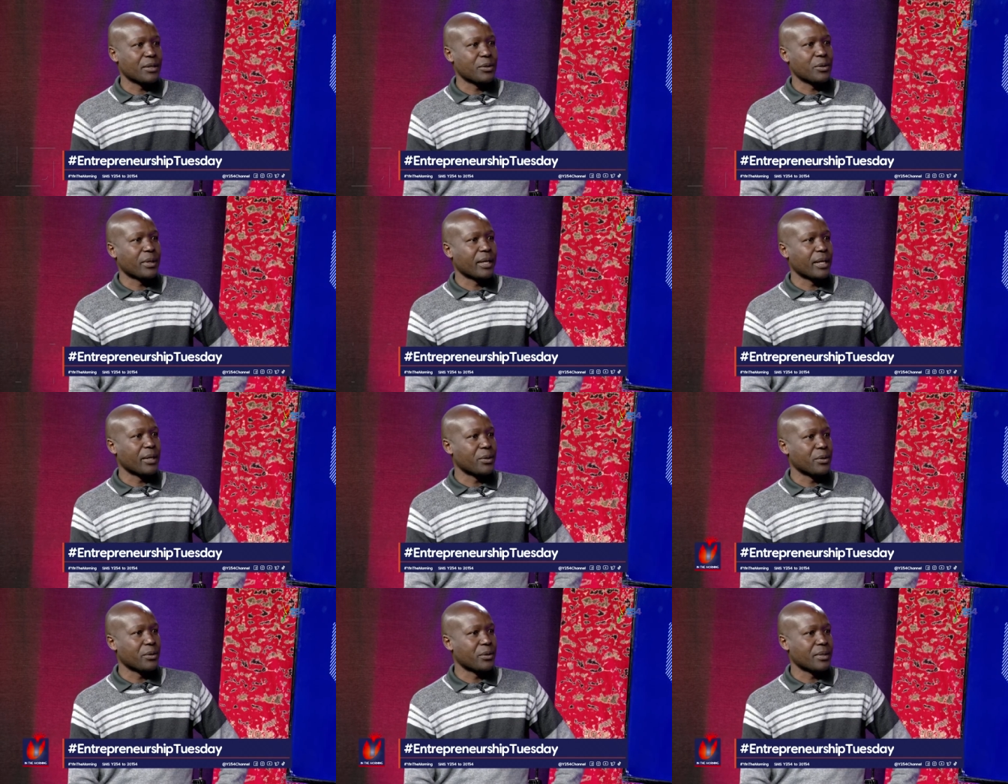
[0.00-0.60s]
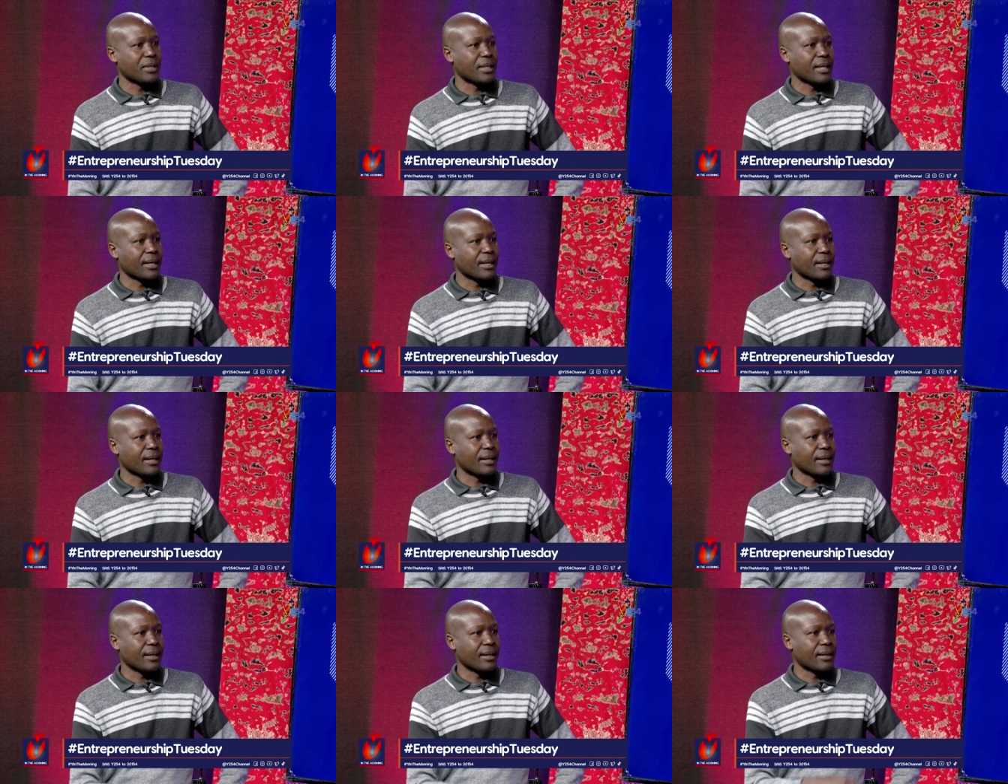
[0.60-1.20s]
that you can use
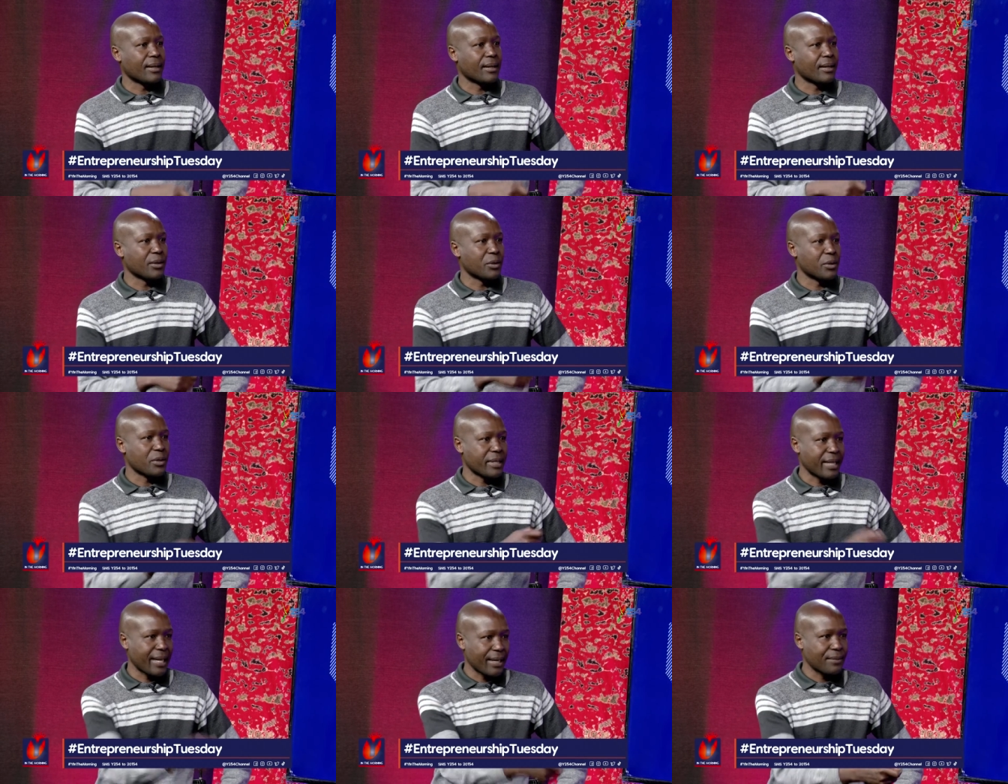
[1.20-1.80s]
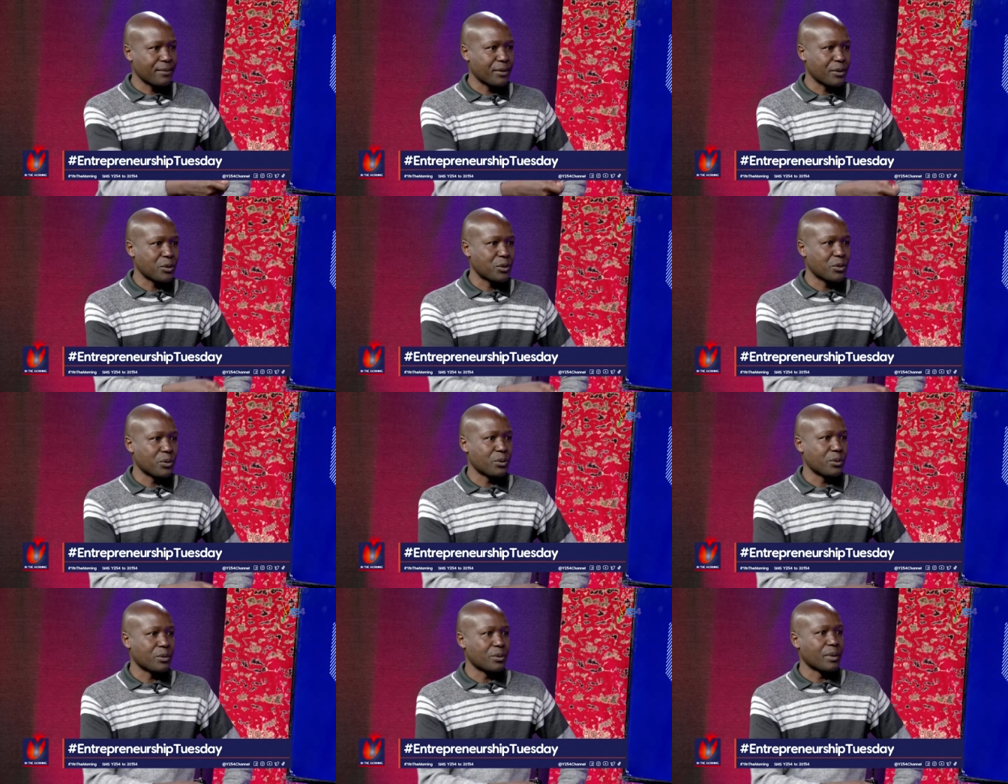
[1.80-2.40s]
uh, your cell phone
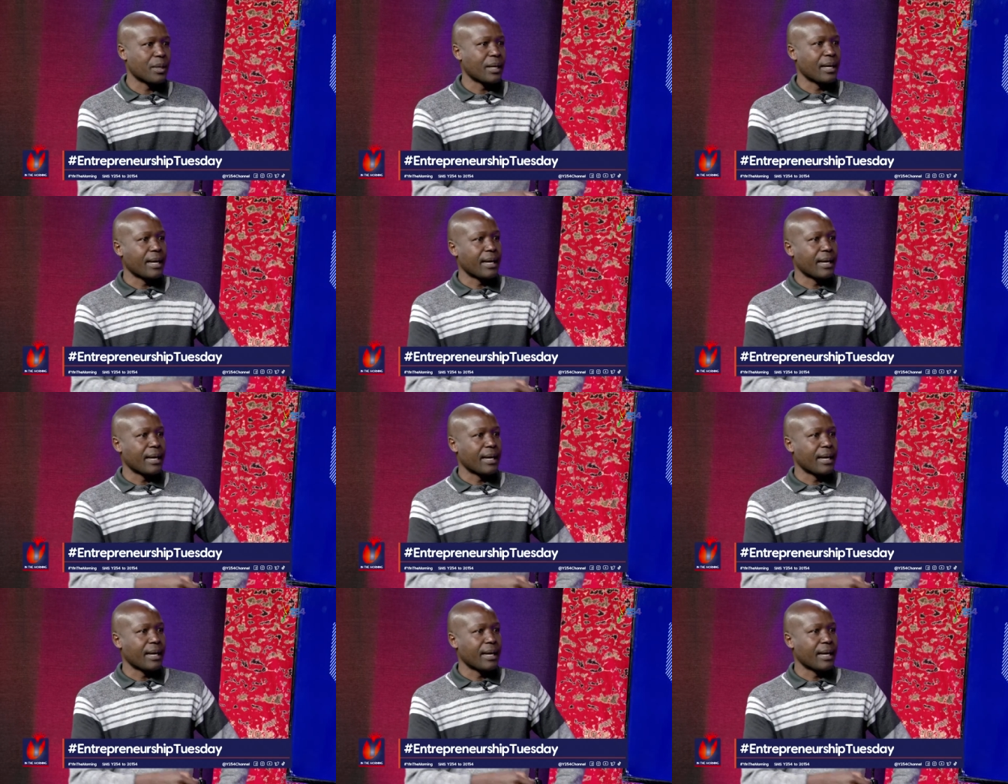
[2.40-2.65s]
to